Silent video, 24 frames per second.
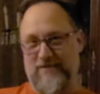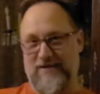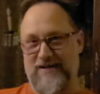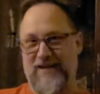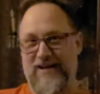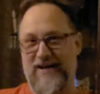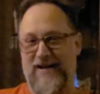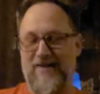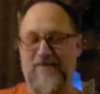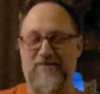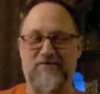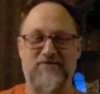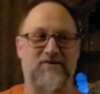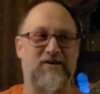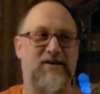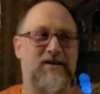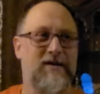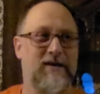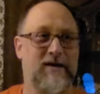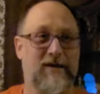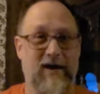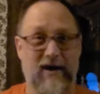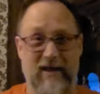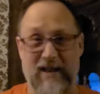in that house.
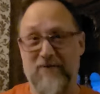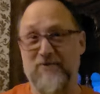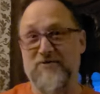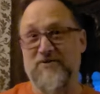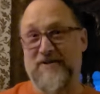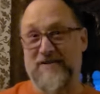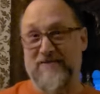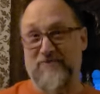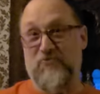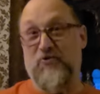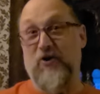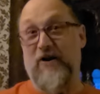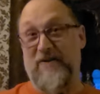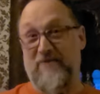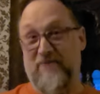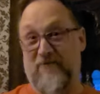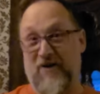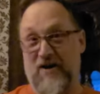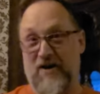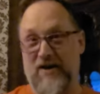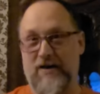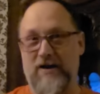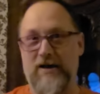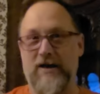And that was good, great
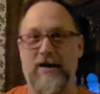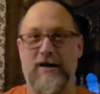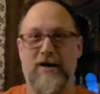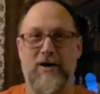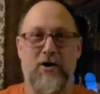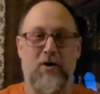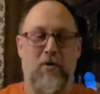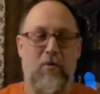fun.